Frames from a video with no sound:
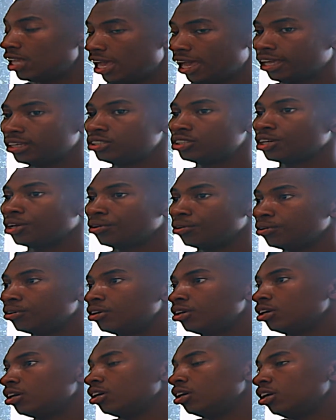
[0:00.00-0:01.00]
Yeah, so
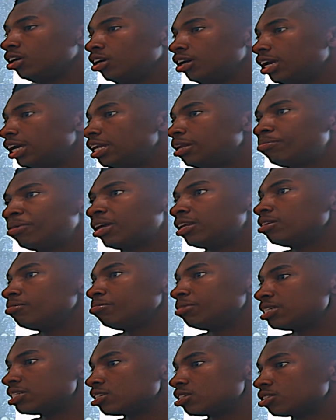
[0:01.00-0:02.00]

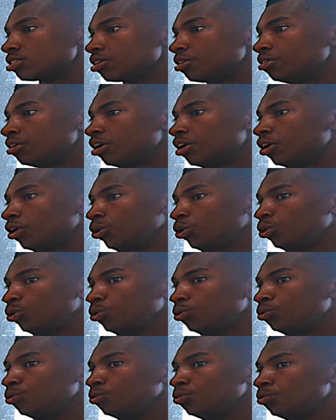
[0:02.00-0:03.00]
independent business owner
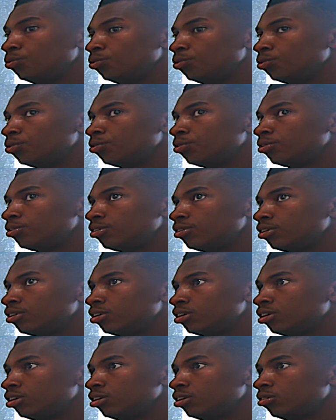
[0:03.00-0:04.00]
who
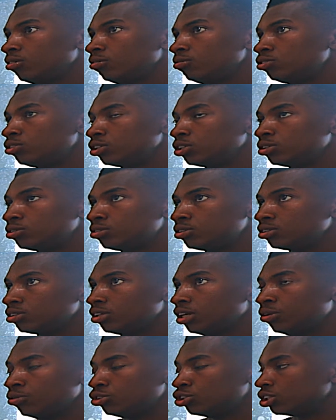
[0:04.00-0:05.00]

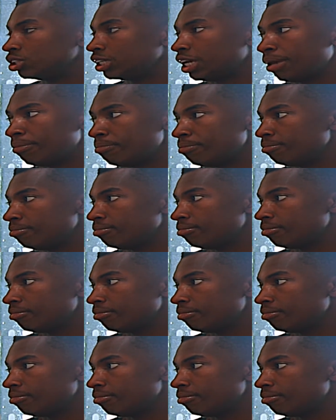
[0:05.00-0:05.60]
it was just him.